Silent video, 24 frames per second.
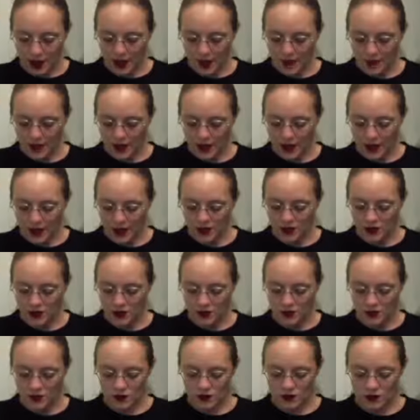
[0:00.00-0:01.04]
by
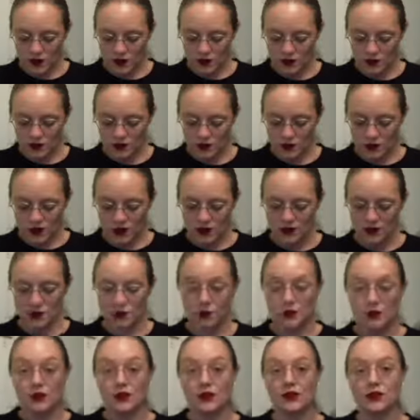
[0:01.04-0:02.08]
Tuesday, July
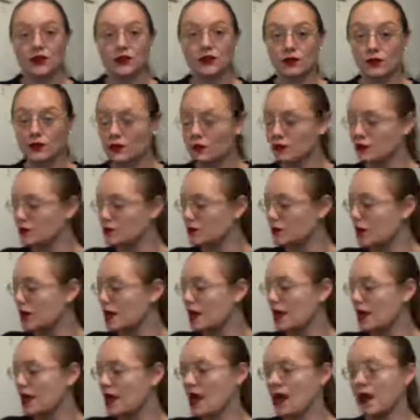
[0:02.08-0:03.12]
twenty-third,
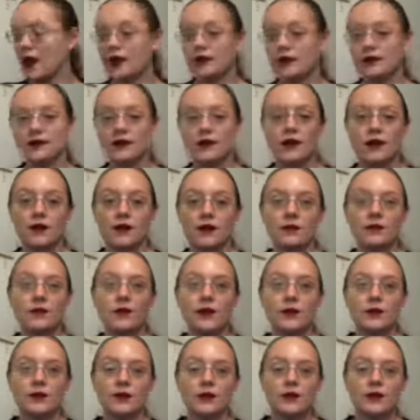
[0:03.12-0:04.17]
at uh,
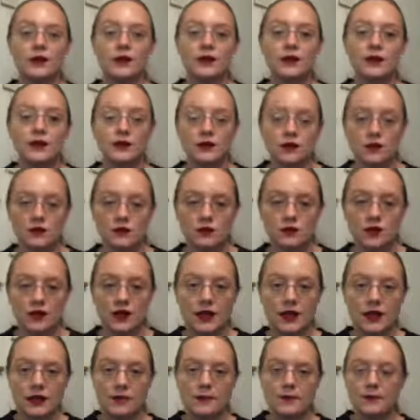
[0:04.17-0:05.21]
five P M Eastern
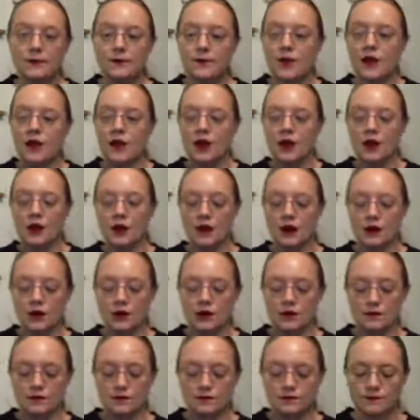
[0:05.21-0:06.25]
time.
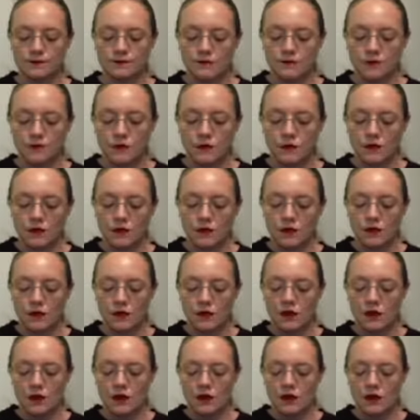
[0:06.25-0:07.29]
Um,
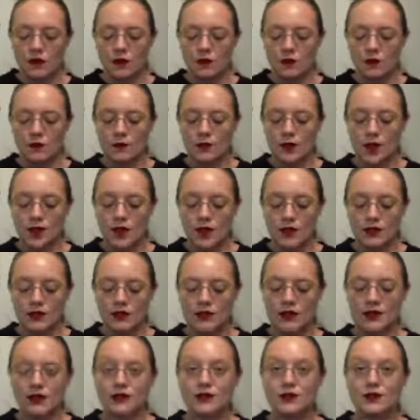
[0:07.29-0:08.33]
but
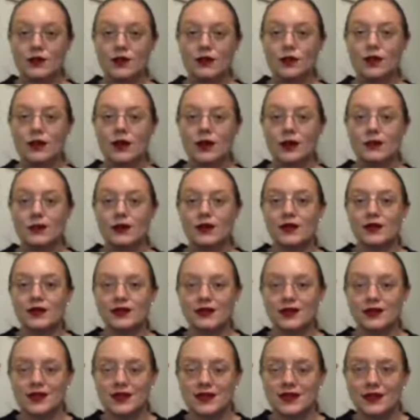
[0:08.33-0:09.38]
so Campaign
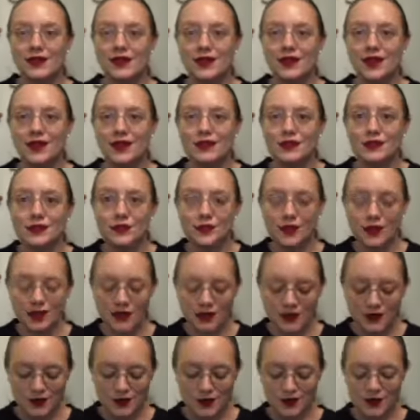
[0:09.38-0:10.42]
sixteen, as you
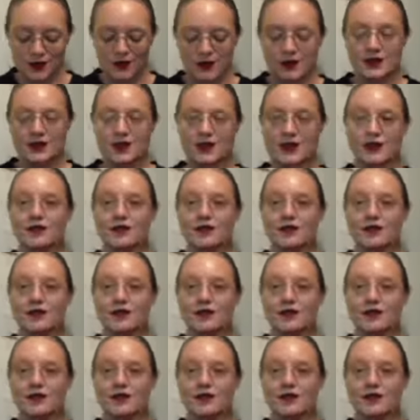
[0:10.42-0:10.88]
guys know, is the